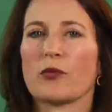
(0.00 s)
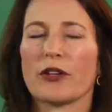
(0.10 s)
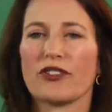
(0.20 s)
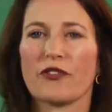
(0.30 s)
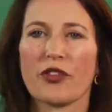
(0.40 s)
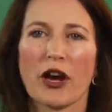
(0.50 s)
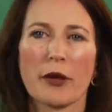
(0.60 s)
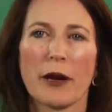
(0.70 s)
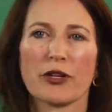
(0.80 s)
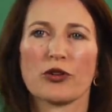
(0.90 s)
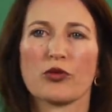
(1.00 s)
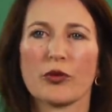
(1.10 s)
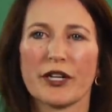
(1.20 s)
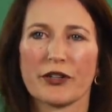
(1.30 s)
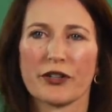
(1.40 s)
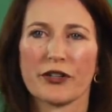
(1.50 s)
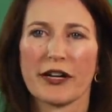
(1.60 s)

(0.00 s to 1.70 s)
once you've thought about your reader